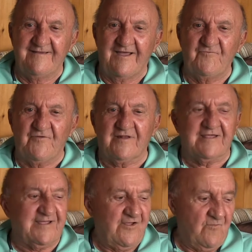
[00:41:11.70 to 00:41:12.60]
I feel
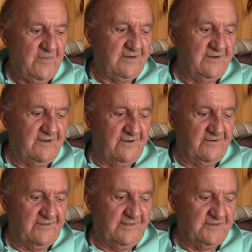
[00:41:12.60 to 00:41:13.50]
like I omitted a
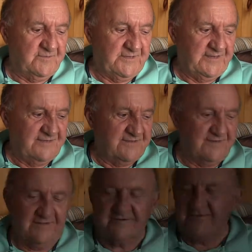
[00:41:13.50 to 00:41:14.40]
hundred things, but that's another